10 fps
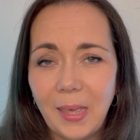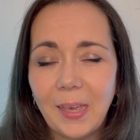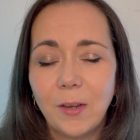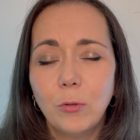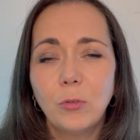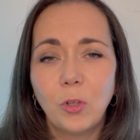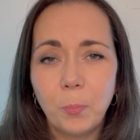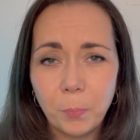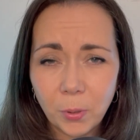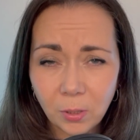it can also
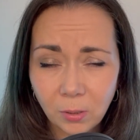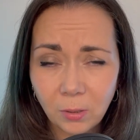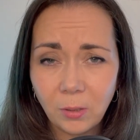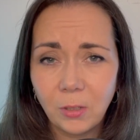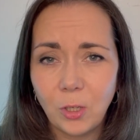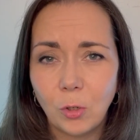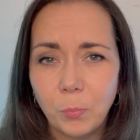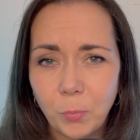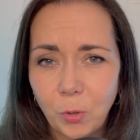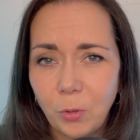pull your
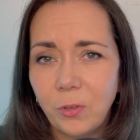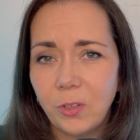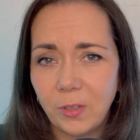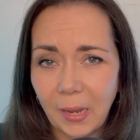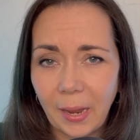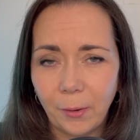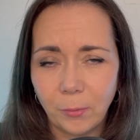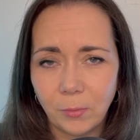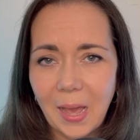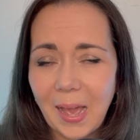mood
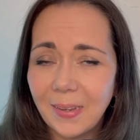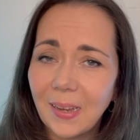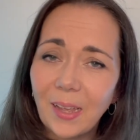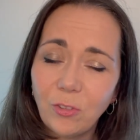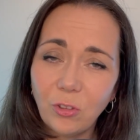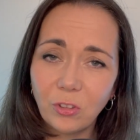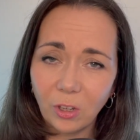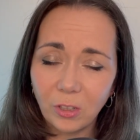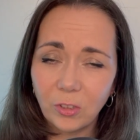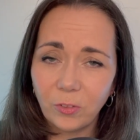down. And as you
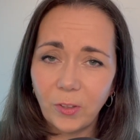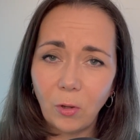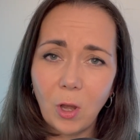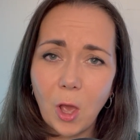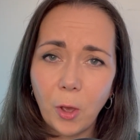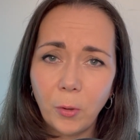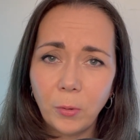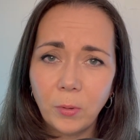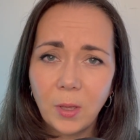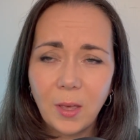start to feel
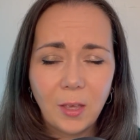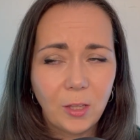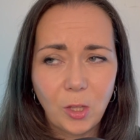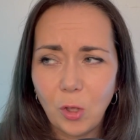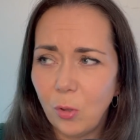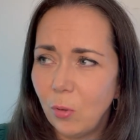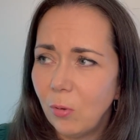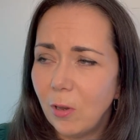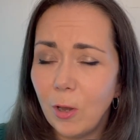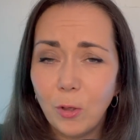low, you
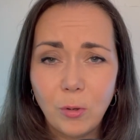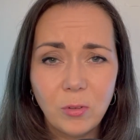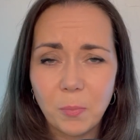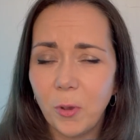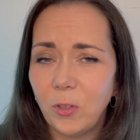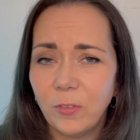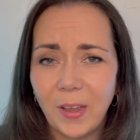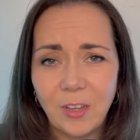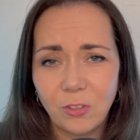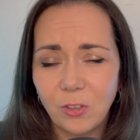lose
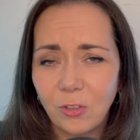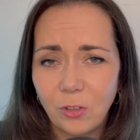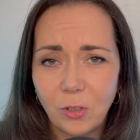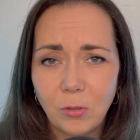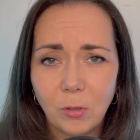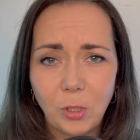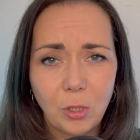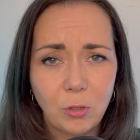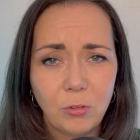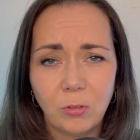motivation to do your
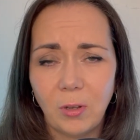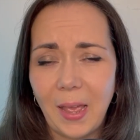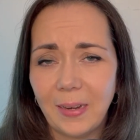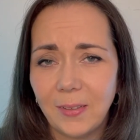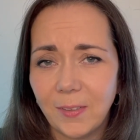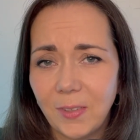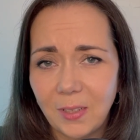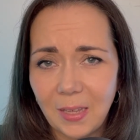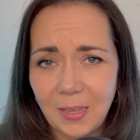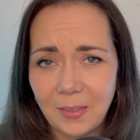usual
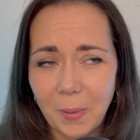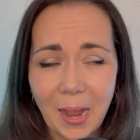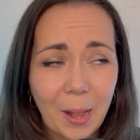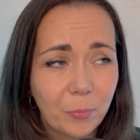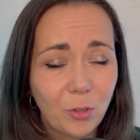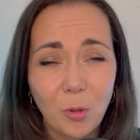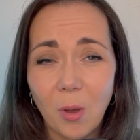activities. Perhaps you